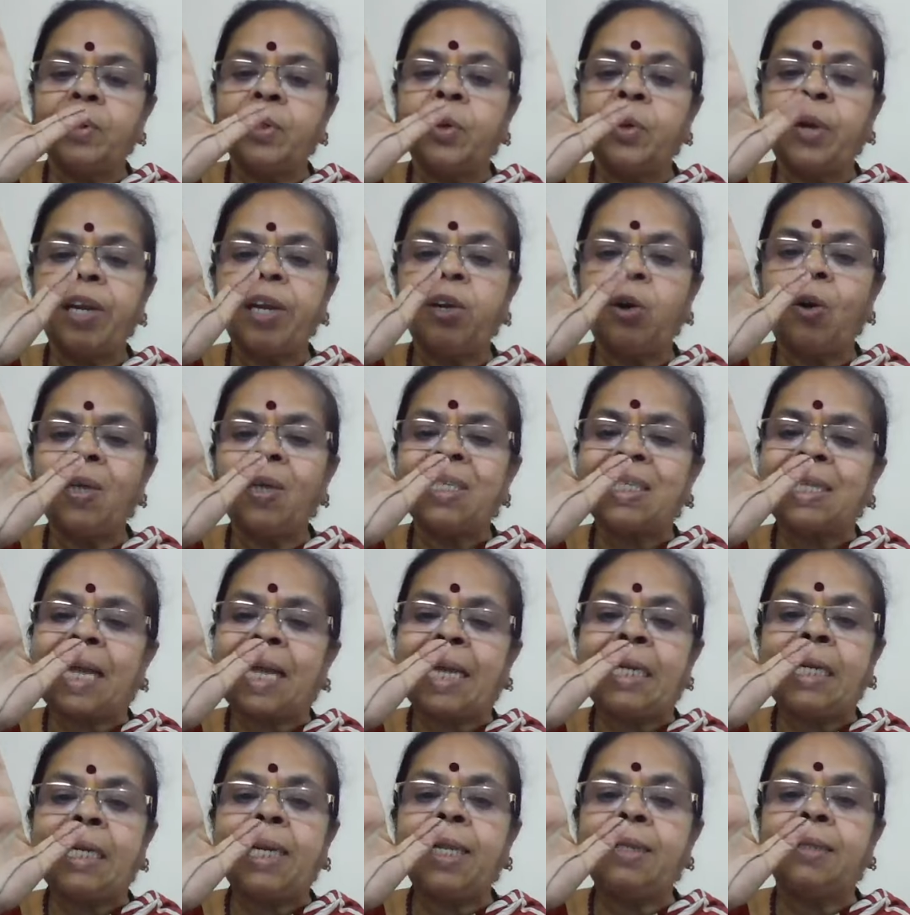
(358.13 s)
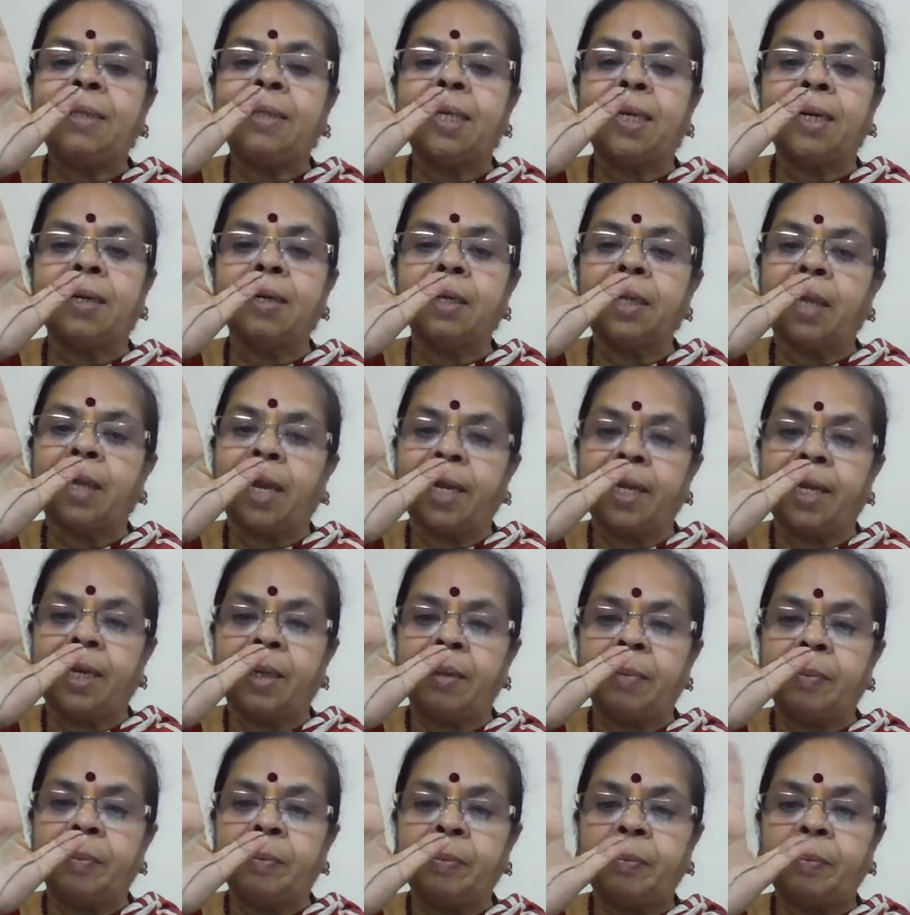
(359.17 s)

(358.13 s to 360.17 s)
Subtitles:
You can draw a slightly thicker line